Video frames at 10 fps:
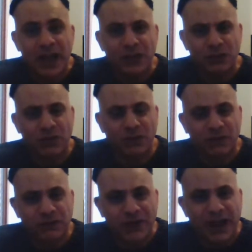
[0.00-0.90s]
You've got the
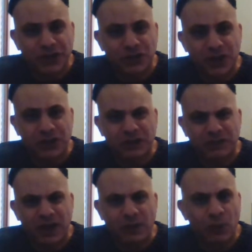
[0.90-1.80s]
Flash
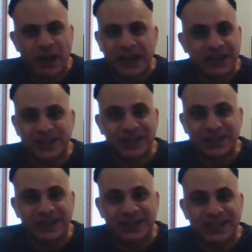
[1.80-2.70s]
justifying why he doesn't
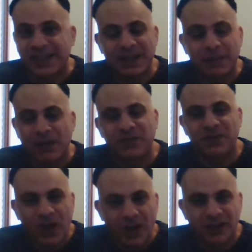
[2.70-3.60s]
just dig him up
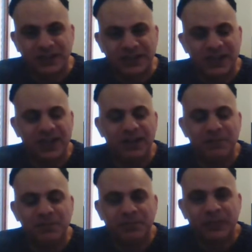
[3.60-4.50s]
fast.
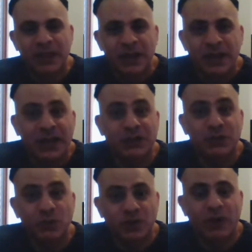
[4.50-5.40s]
It's
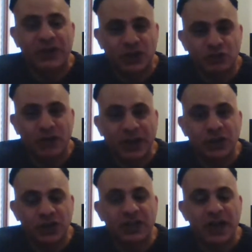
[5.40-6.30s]
all very
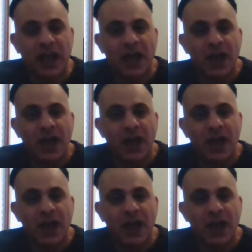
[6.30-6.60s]
strange, isn't it?